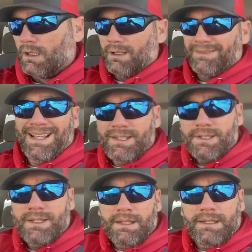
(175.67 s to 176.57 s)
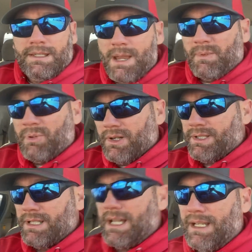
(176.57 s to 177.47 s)
That's just not the type of
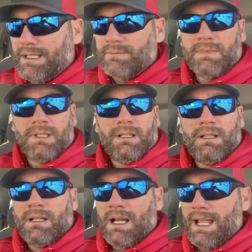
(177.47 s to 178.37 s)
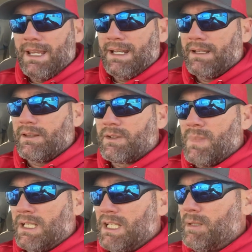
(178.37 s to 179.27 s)
person I am. I get it, there's
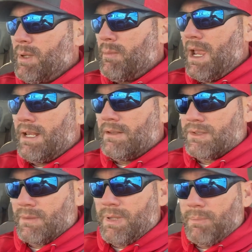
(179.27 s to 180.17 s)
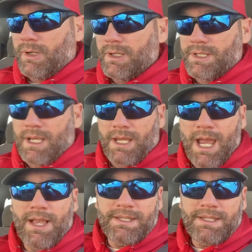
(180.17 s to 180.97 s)
money to be made, and some people can say, yeah, that's